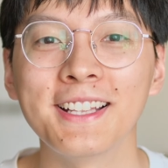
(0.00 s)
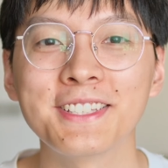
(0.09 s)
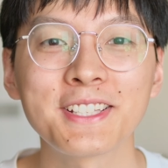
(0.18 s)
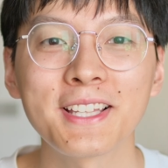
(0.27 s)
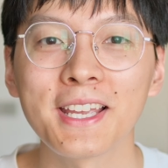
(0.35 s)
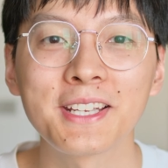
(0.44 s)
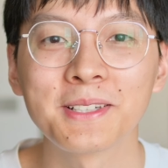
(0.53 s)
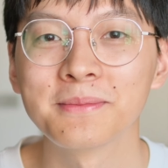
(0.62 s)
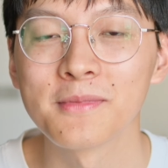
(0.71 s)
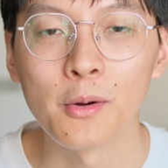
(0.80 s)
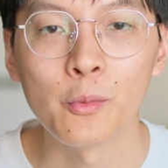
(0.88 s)
just like
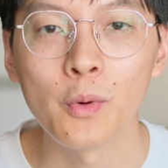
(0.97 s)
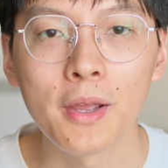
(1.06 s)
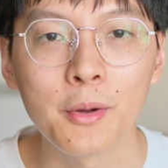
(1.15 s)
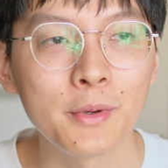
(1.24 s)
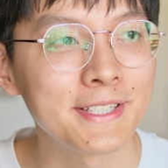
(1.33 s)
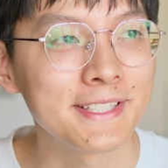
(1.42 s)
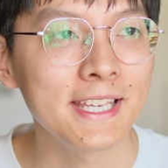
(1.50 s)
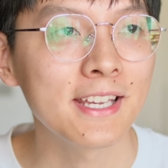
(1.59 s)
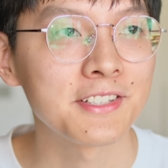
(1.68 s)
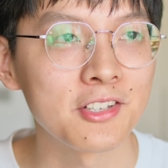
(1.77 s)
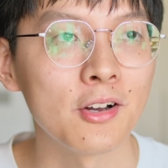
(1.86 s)
we
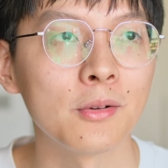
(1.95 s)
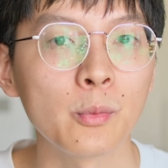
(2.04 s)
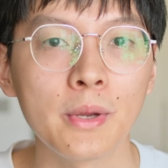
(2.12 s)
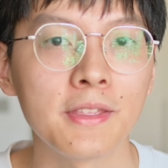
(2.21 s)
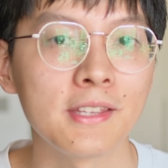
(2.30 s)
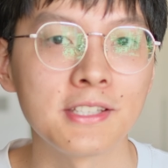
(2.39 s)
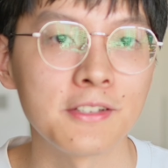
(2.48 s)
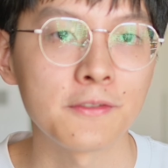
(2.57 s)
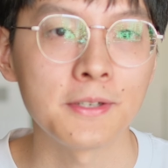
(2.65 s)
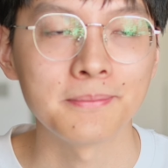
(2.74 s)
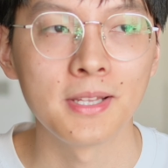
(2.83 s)
sing a song with
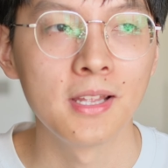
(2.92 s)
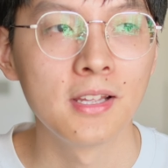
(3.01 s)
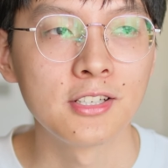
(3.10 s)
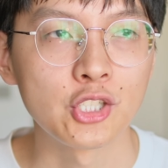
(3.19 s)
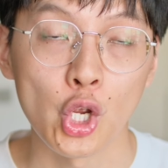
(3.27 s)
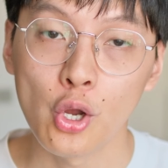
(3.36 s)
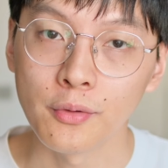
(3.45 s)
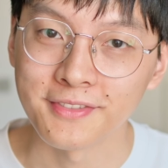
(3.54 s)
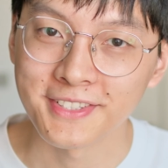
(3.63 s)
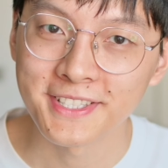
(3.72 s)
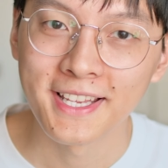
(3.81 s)
different tones.